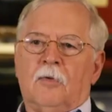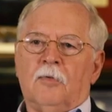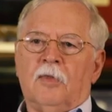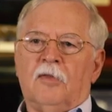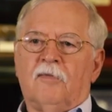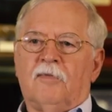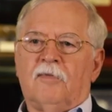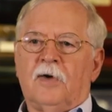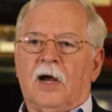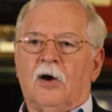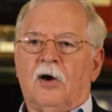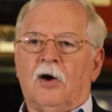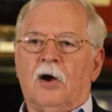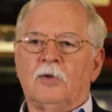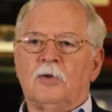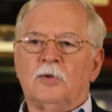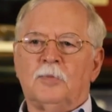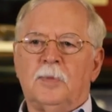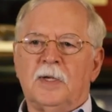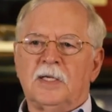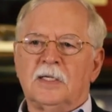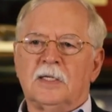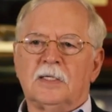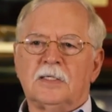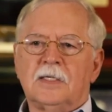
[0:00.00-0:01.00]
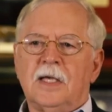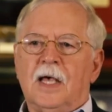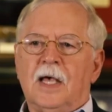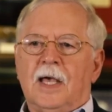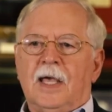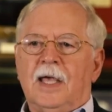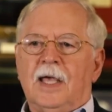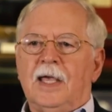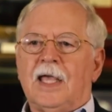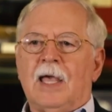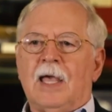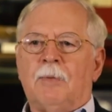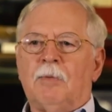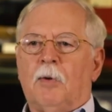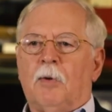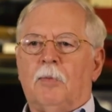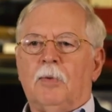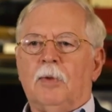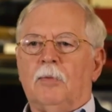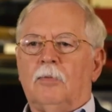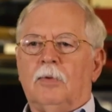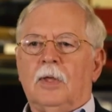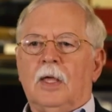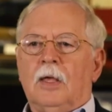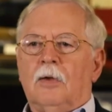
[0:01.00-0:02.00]
in the firearms business, he came up
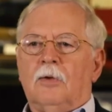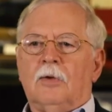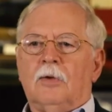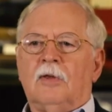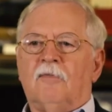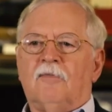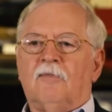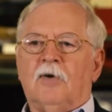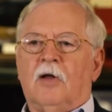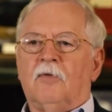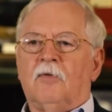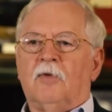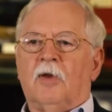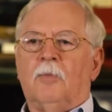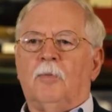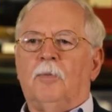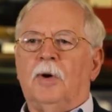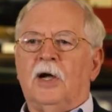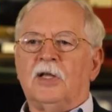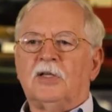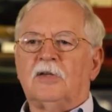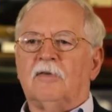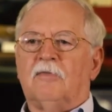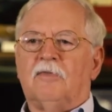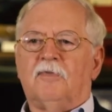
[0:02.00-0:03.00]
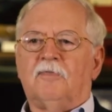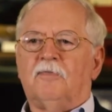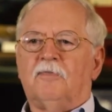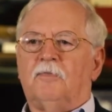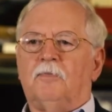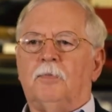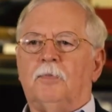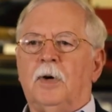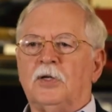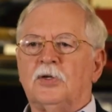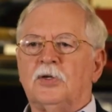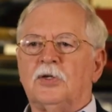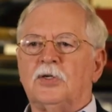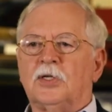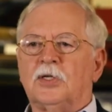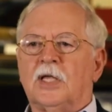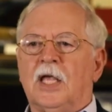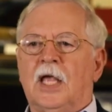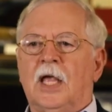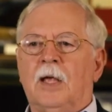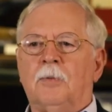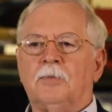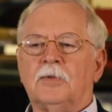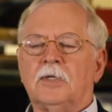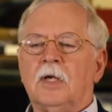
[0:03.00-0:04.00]
involved in a bunch of
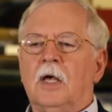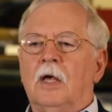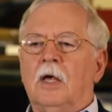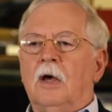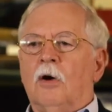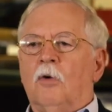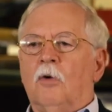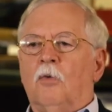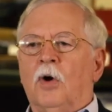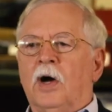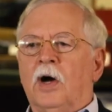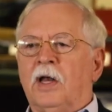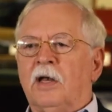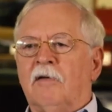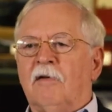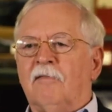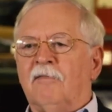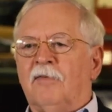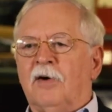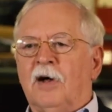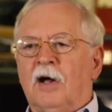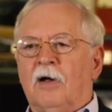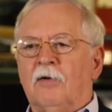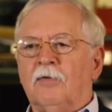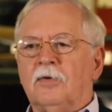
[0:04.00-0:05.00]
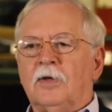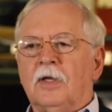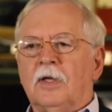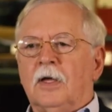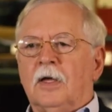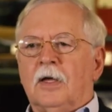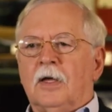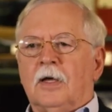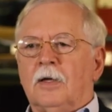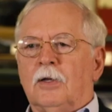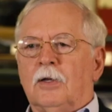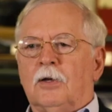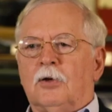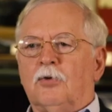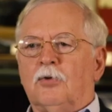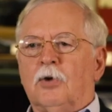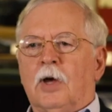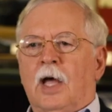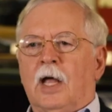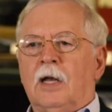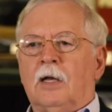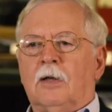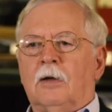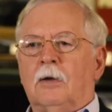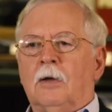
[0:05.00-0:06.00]
schemes. One involved
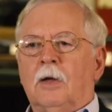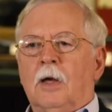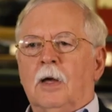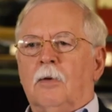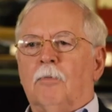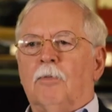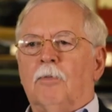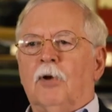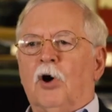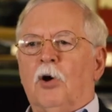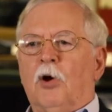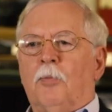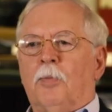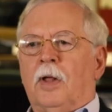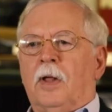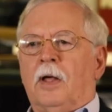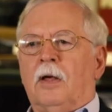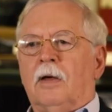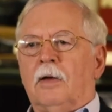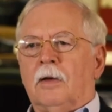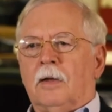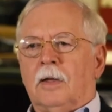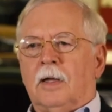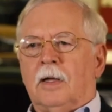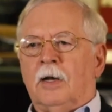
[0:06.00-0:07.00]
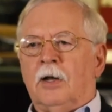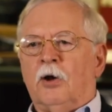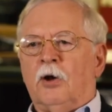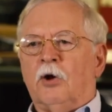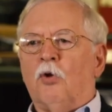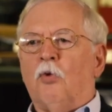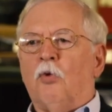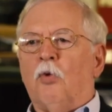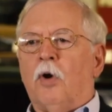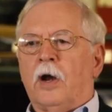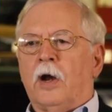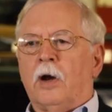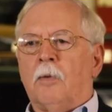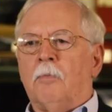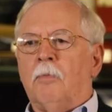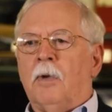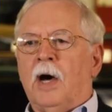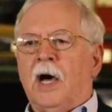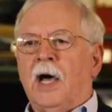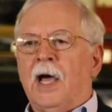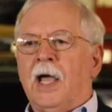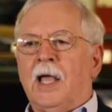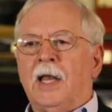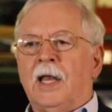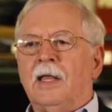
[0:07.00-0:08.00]
trying to blow up an underwater
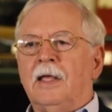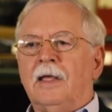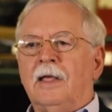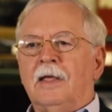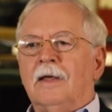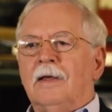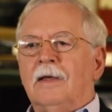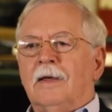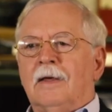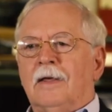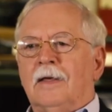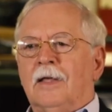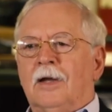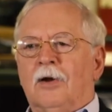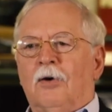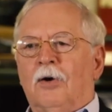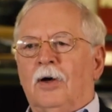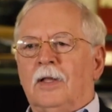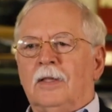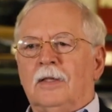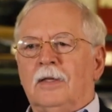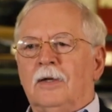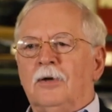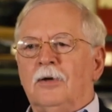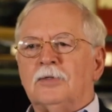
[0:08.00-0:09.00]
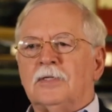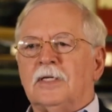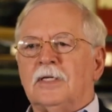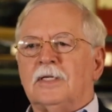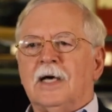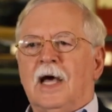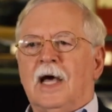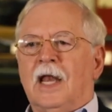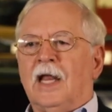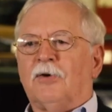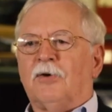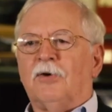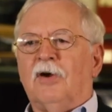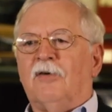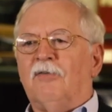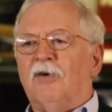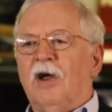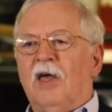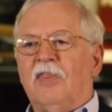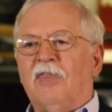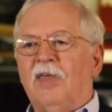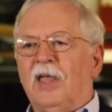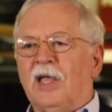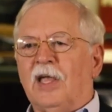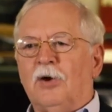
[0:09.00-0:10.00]
mine, in the Housatonic River,
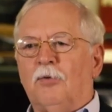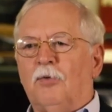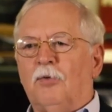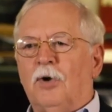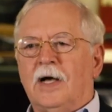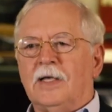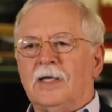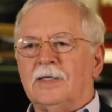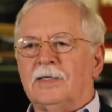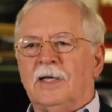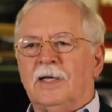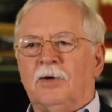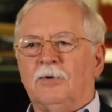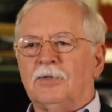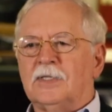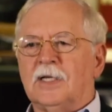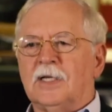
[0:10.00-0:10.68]
I think it was, and it was a